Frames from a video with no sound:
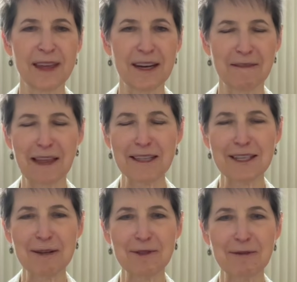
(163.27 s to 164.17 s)
And if that
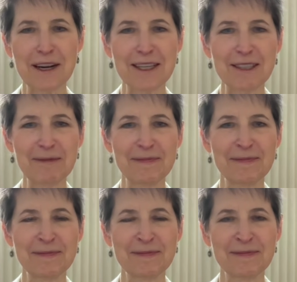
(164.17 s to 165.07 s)
sounds great,
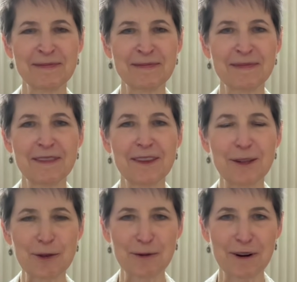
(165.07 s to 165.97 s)

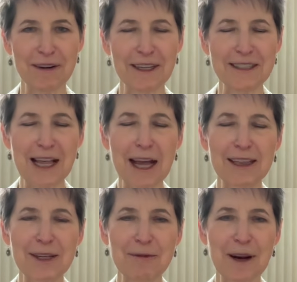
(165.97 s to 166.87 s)
you are in
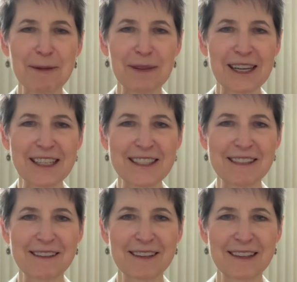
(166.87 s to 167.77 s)
exactly the right place.
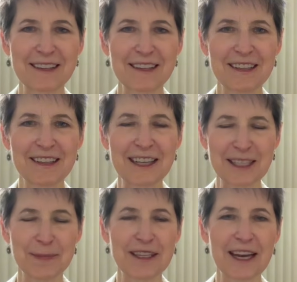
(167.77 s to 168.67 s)

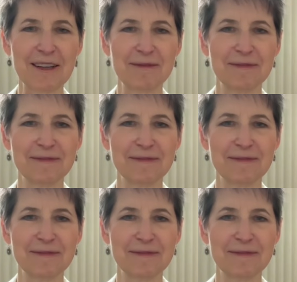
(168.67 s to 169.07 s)
Let's begin.